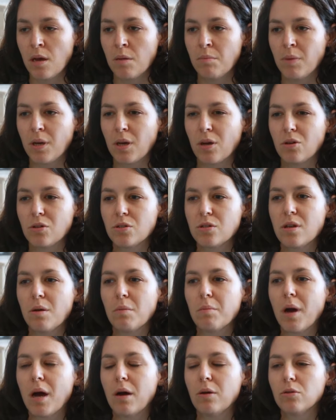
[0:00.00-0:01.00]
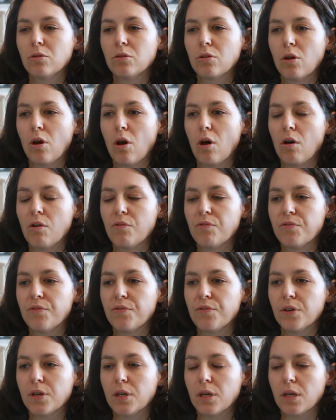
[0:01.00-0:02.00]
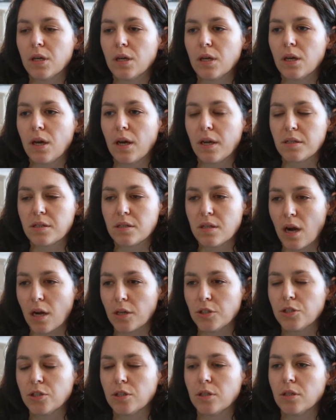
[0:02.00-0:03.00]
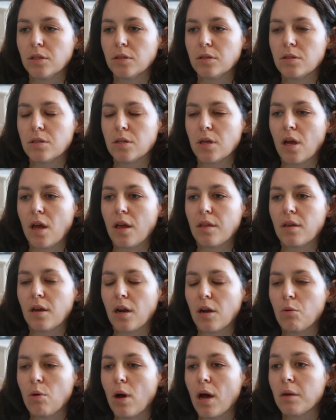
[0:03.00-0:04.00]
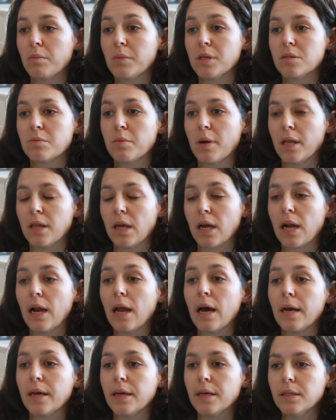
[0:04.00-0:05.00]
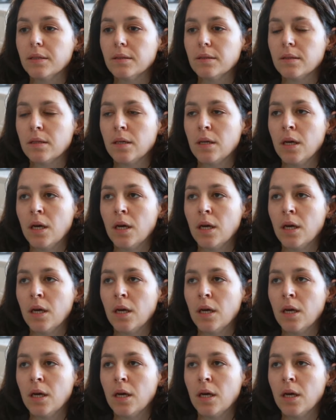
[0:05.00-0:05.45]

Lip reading: Because the amount of extractions and the requirements by the client,